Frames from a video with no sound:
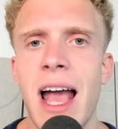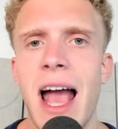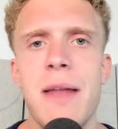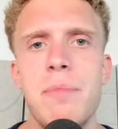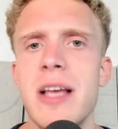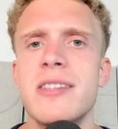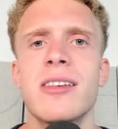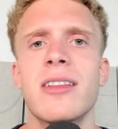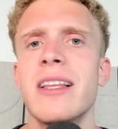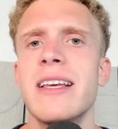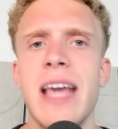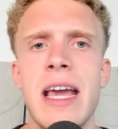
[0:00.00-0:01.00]
and
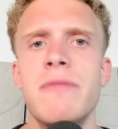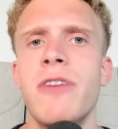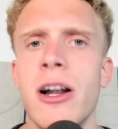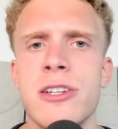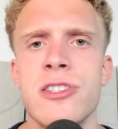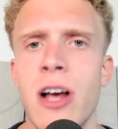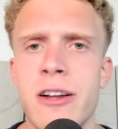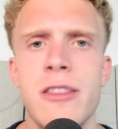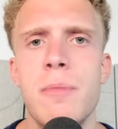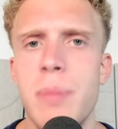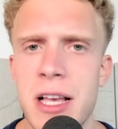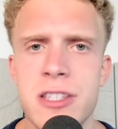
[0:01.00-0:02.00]
basically gave Adesanya the
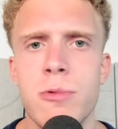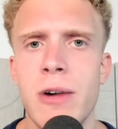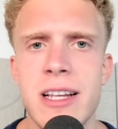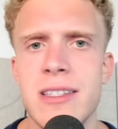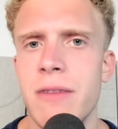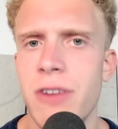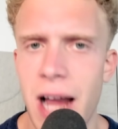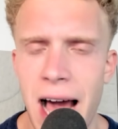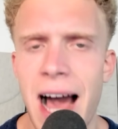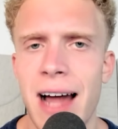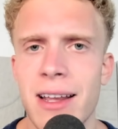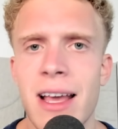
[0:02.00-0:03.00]
best win he's ever
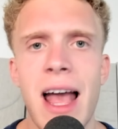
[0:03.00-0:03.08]
had.